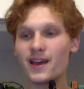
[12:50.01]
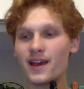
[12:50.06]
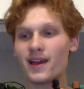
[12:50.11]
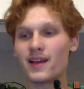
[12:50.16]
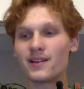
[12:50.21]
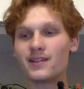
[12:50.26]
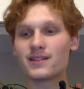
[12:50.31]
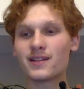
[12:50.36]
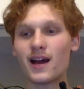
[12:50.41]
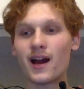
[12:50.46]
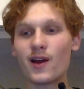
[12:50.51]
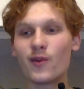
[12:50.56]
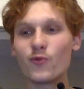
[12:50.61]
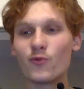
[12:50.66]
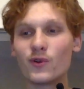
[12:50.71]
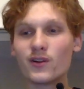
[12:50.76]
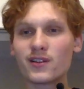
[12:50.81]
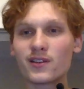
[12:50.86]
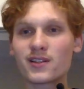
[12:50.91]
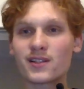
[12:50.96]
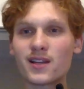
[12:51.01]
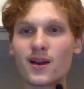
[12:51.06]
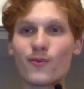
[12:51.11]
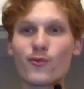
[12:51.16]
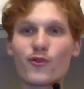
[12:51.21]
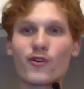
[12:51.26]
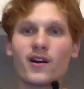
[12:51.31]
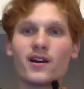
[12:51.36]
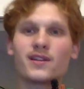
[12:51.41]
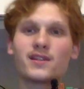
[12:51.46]
and I will
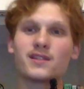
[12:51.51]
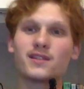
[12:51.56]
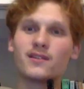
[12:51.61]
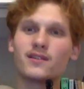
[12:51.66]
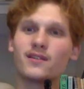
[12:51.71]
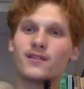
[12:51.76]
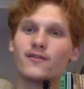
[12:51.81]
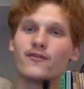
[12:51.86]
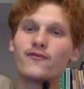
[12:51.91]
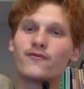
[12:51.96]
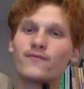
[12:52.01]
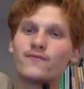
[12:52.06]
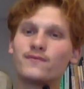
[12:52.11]
summarize the